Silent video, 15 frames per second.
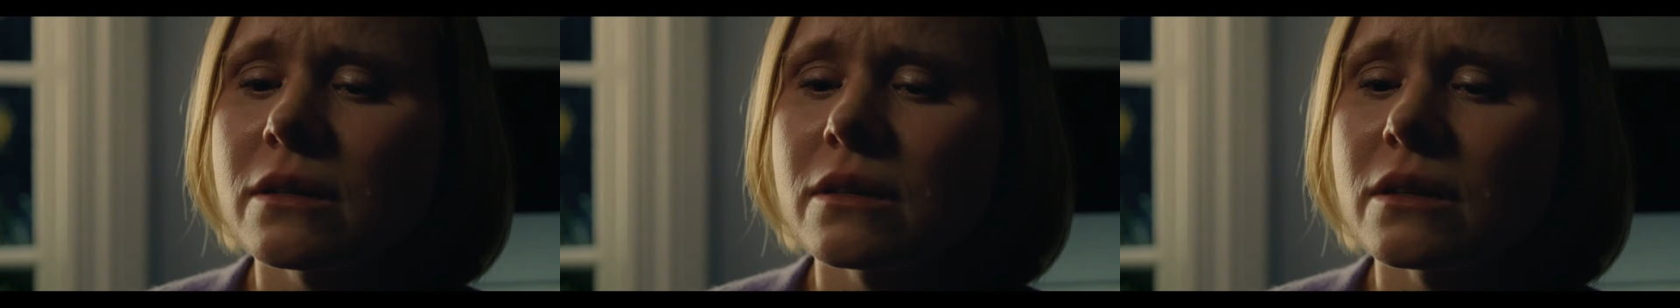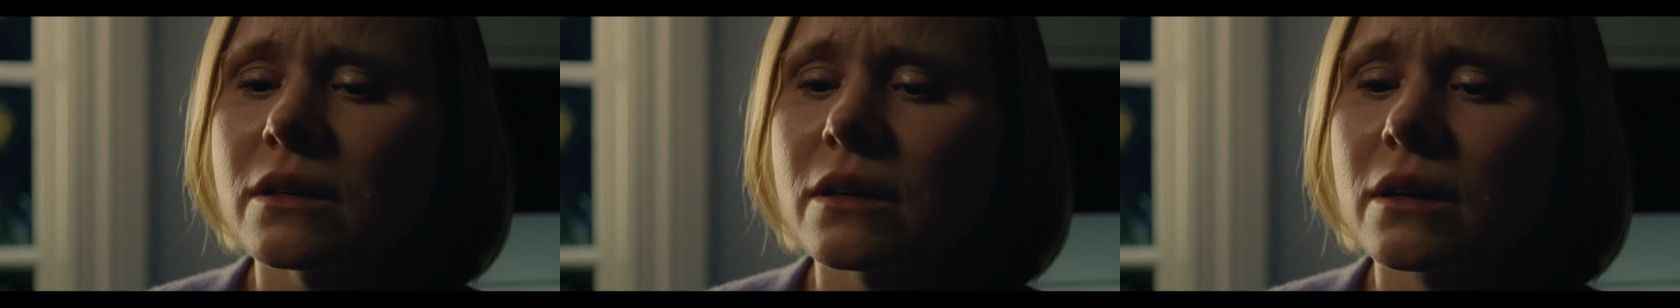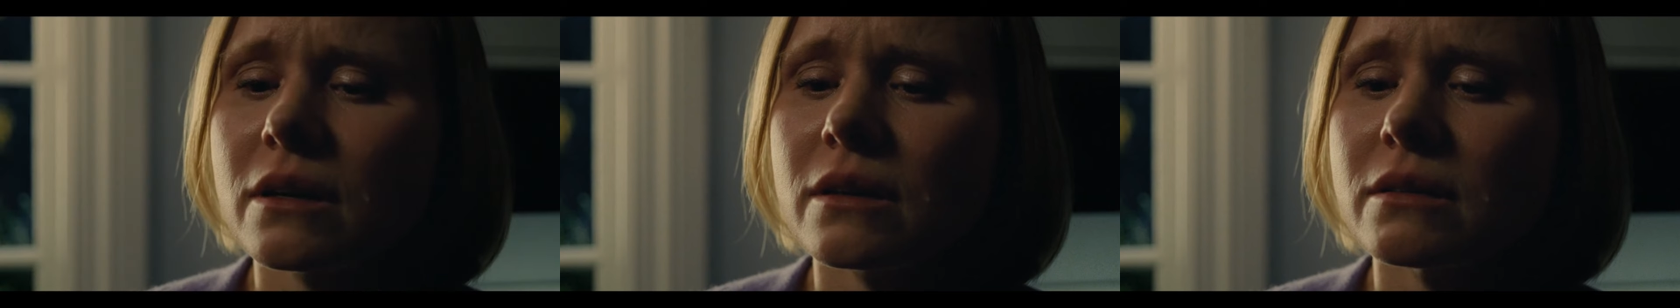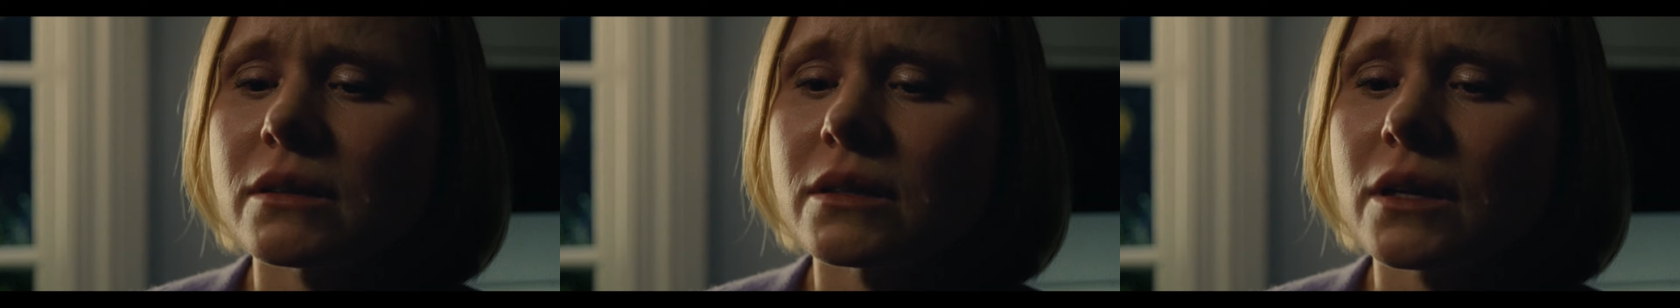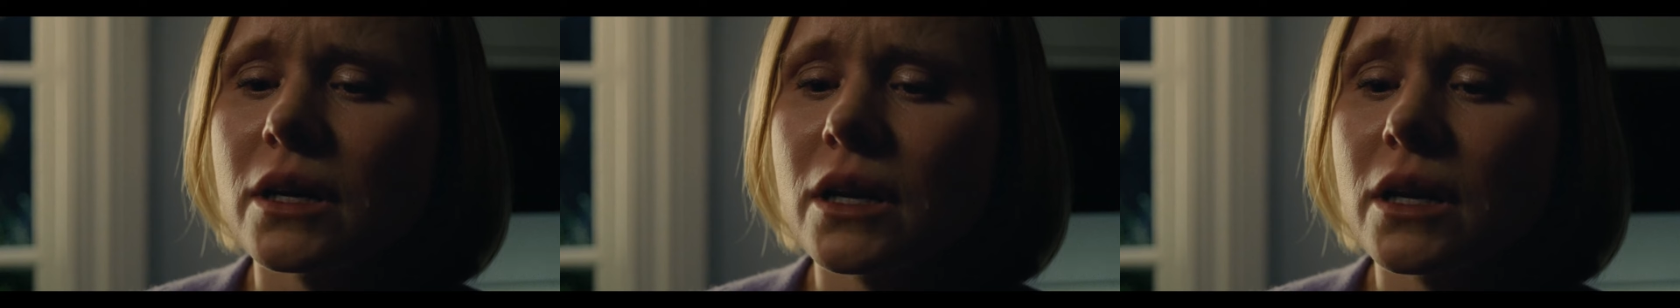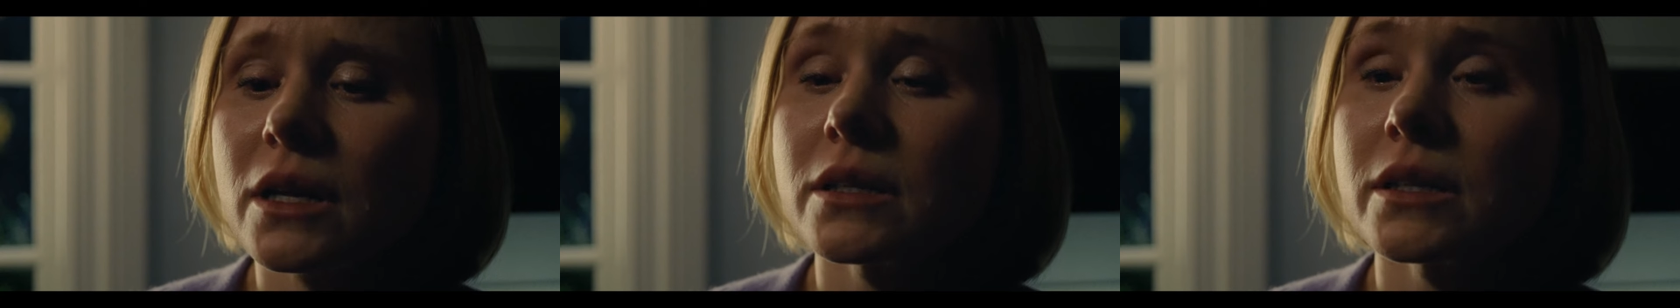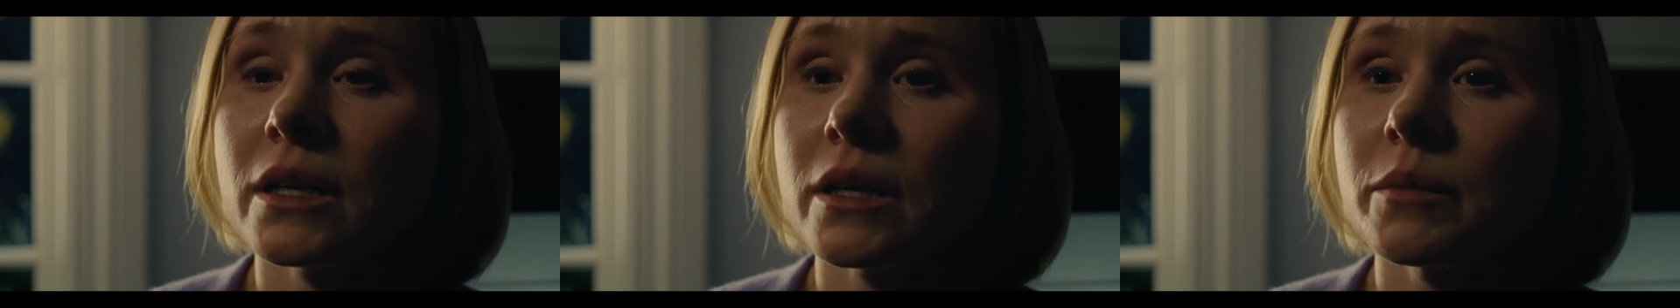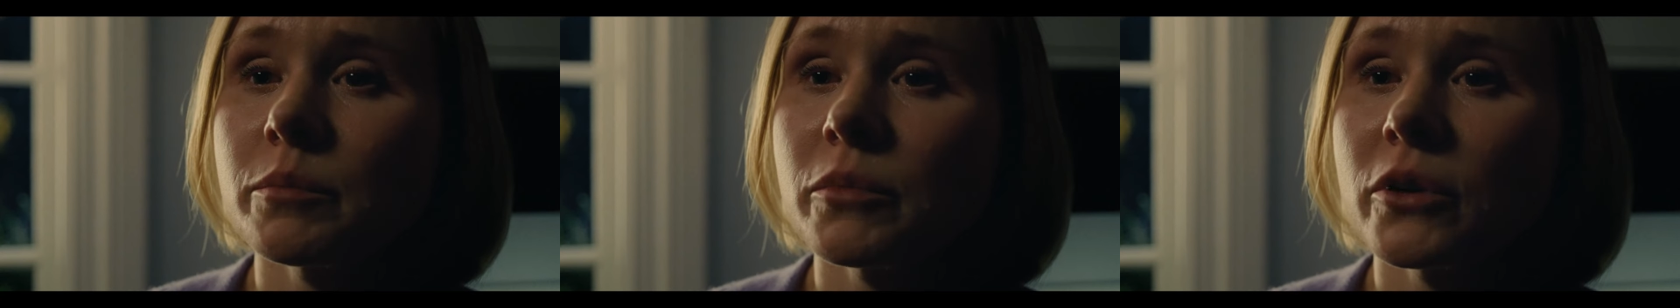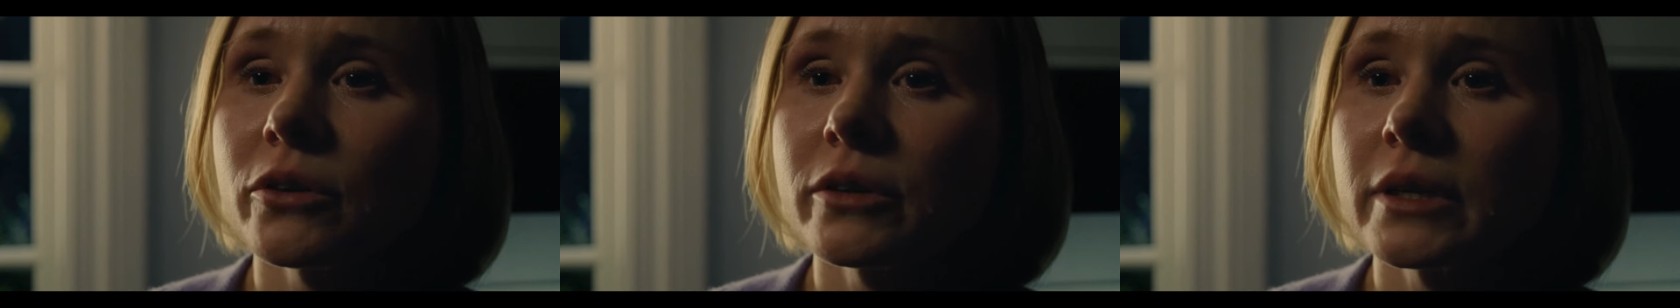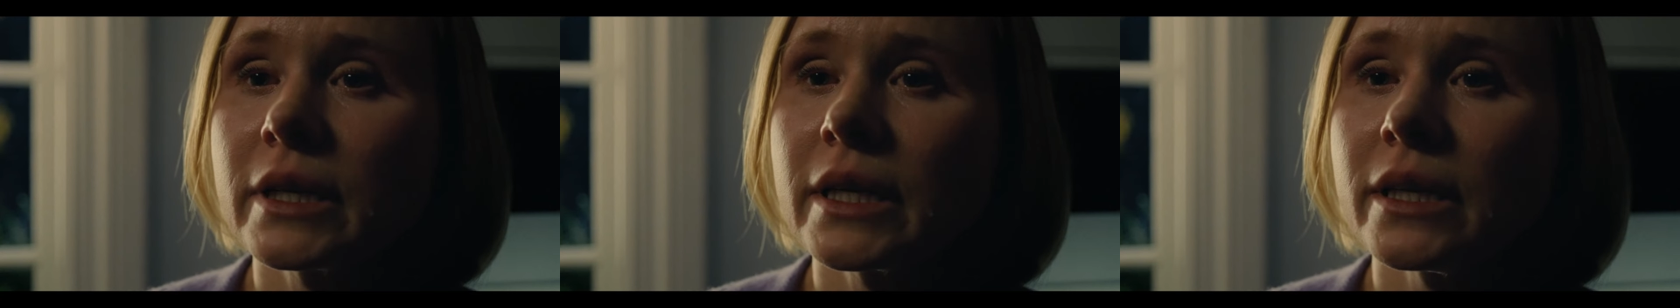him that she once saw him lie so
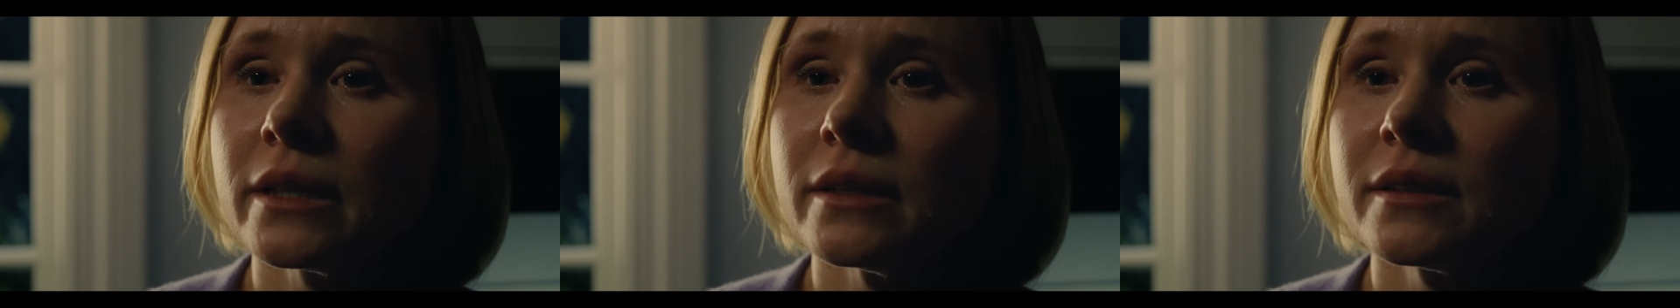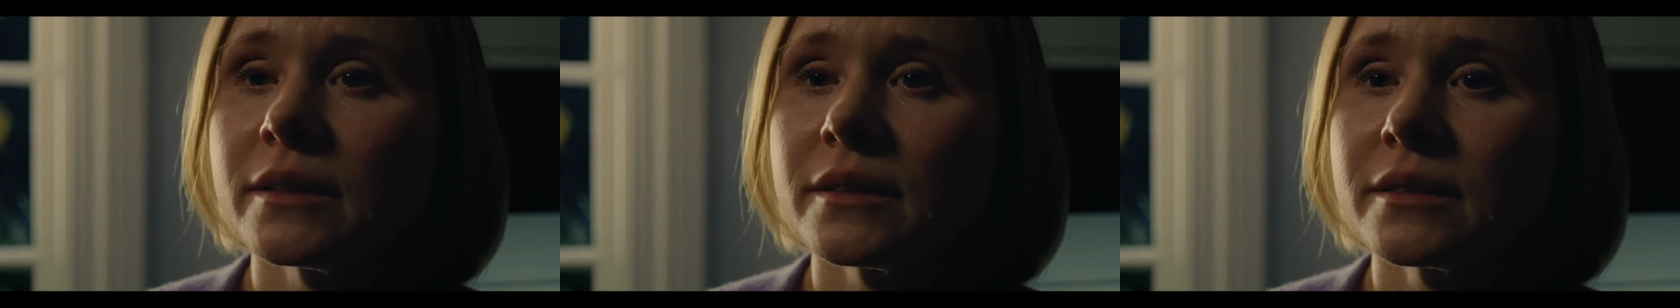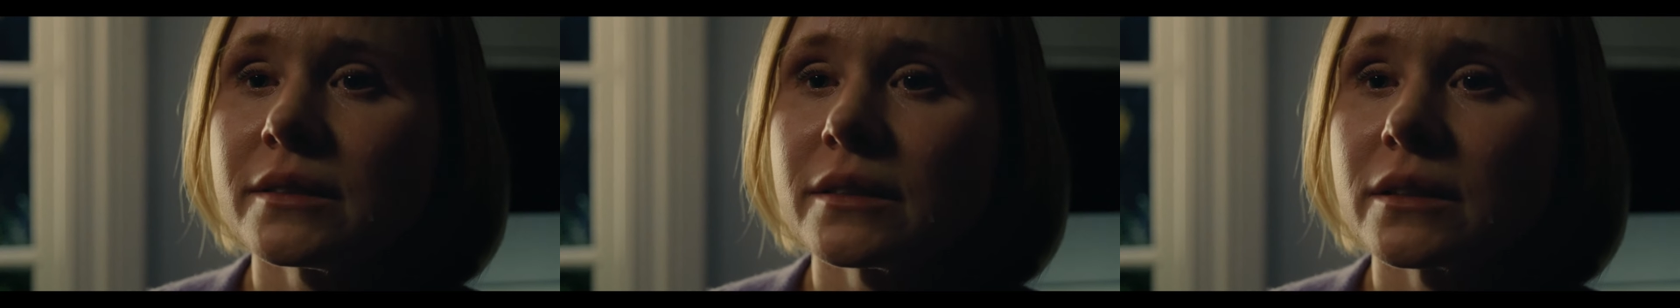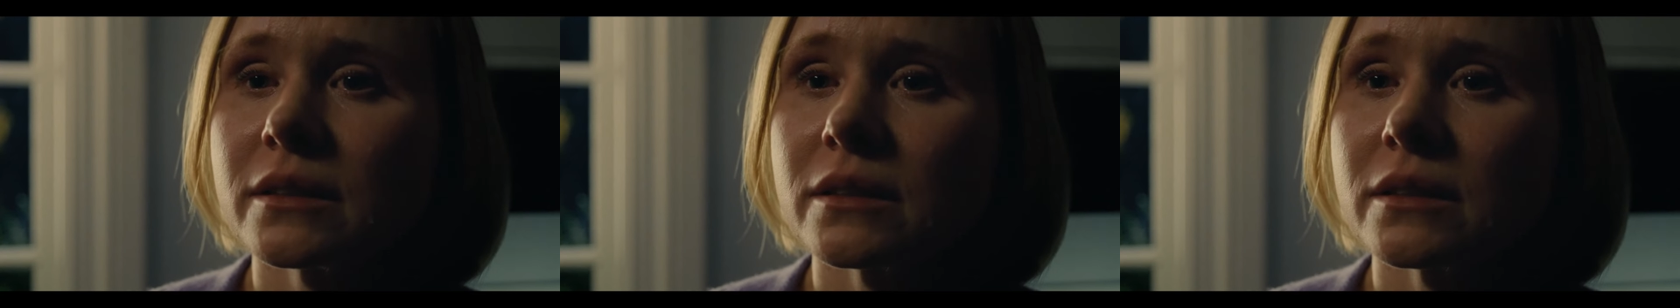convincingly,